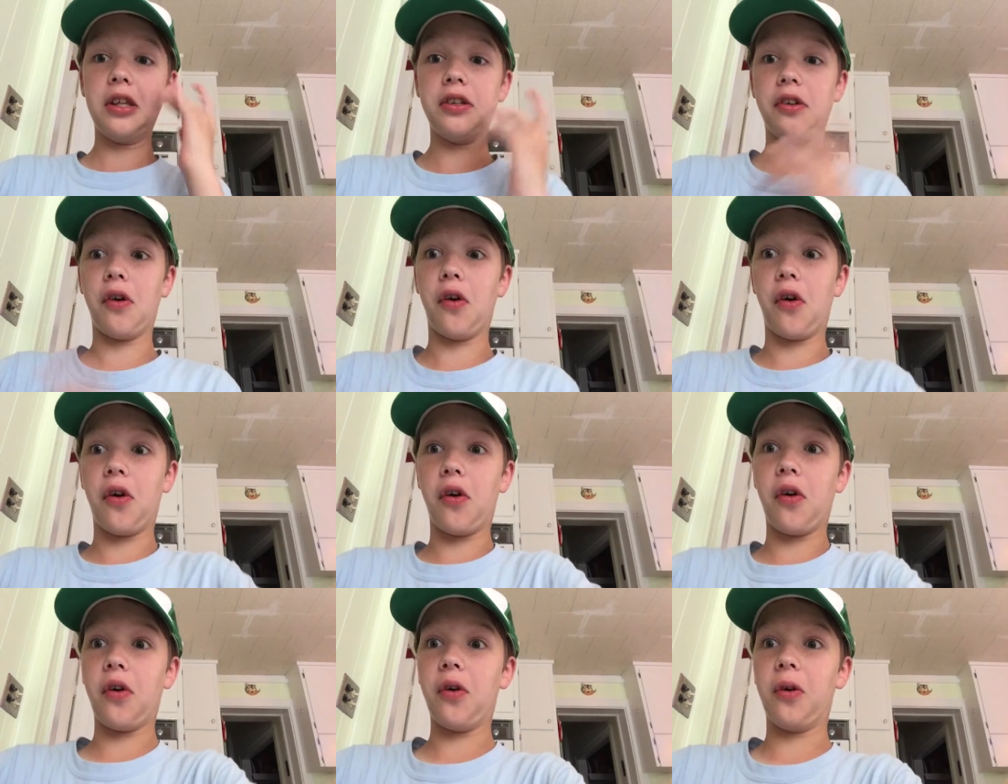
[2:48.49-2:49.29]

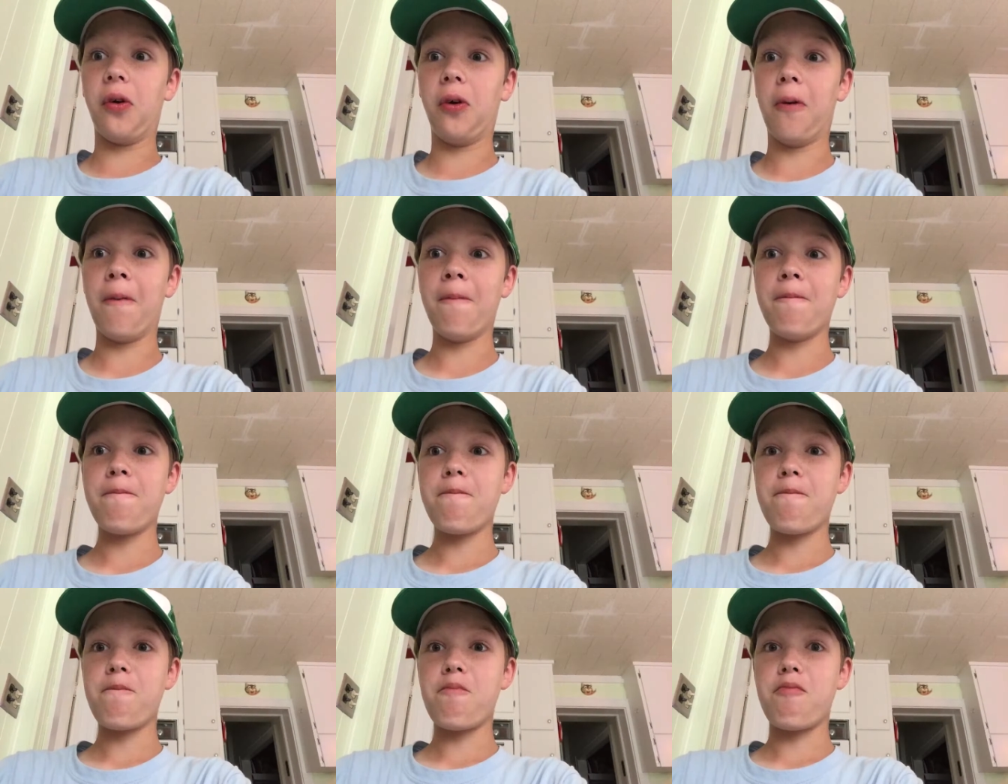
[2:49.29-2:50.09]
so
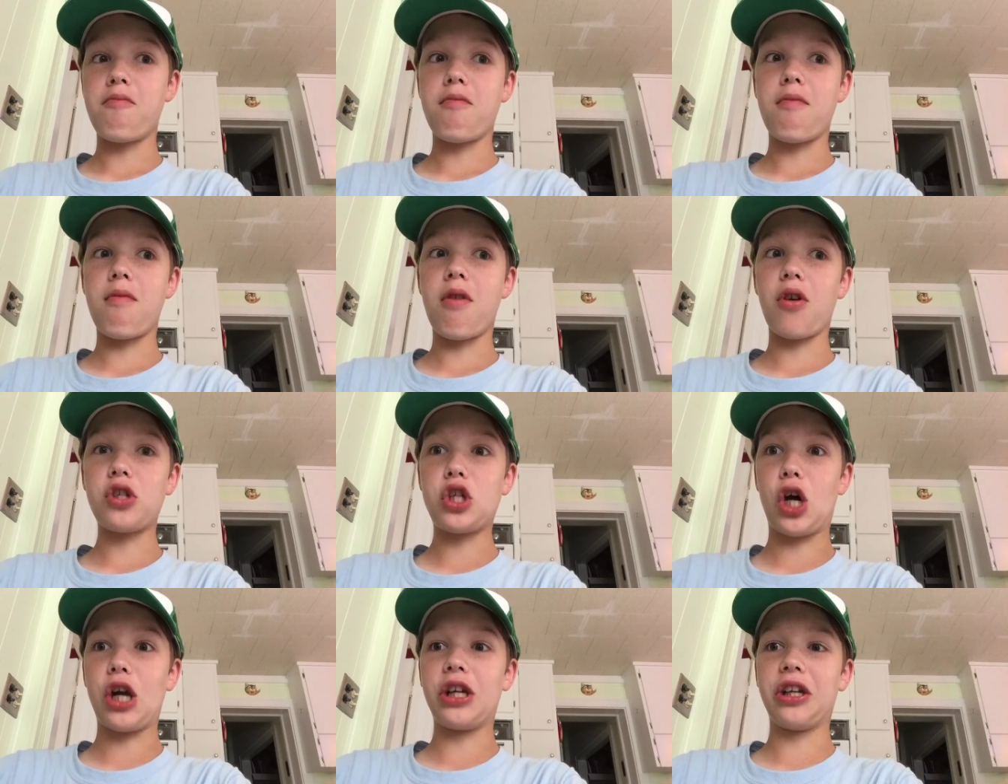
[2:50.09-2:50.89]

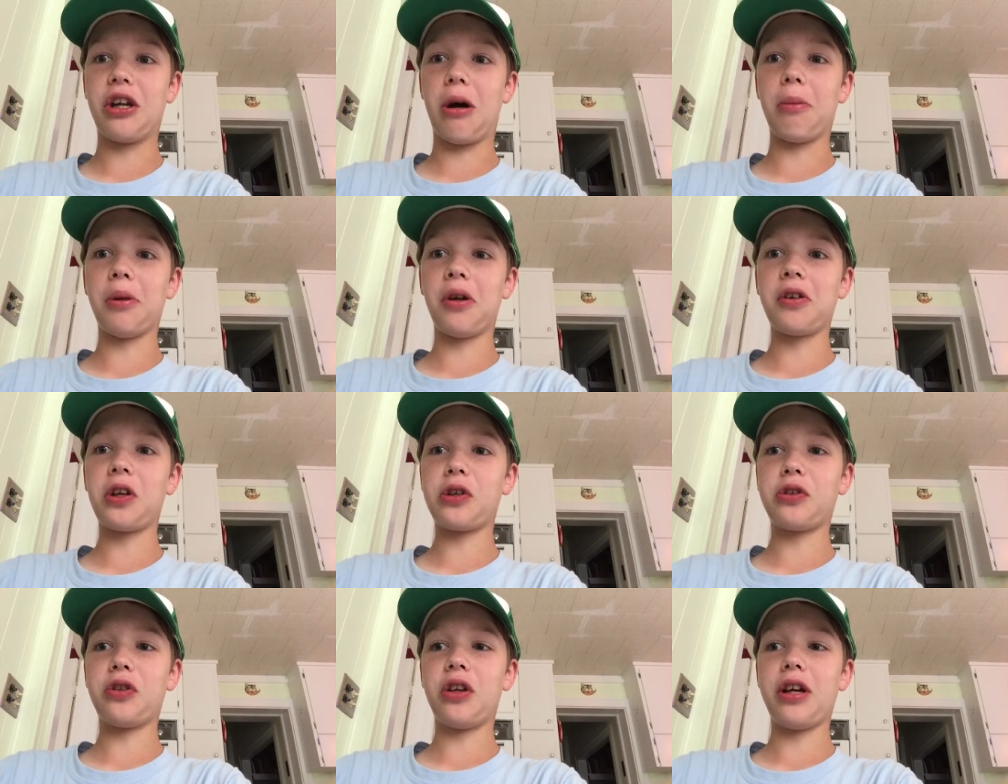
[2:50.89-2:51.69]
so I didn't upload
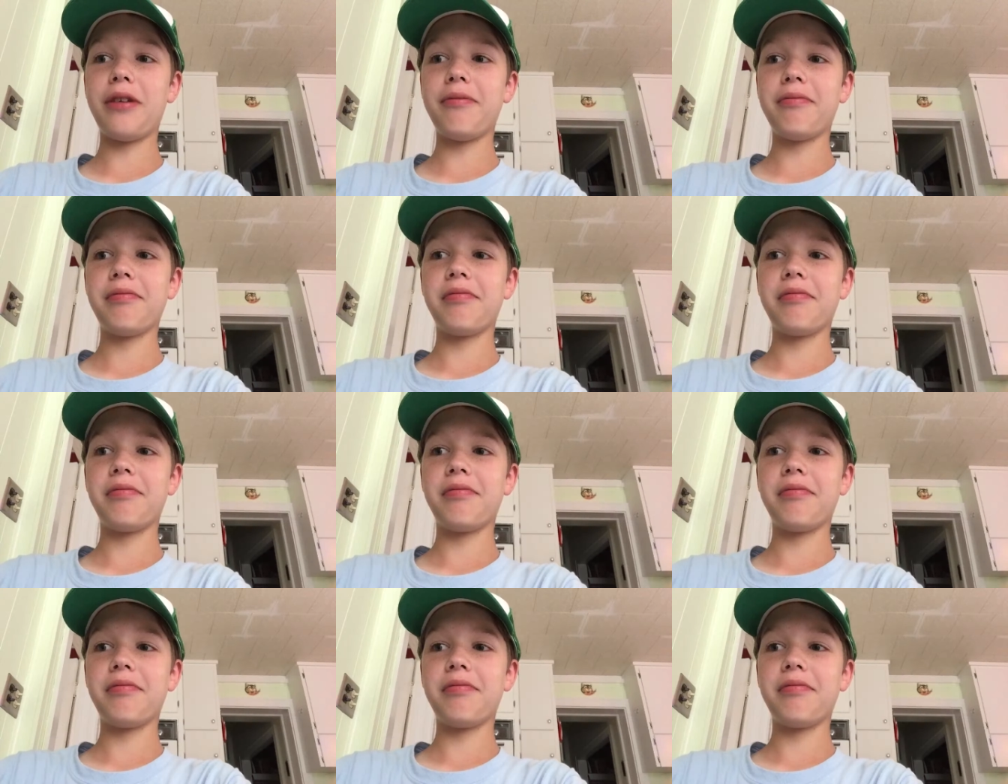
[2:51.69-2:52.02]
yesterday.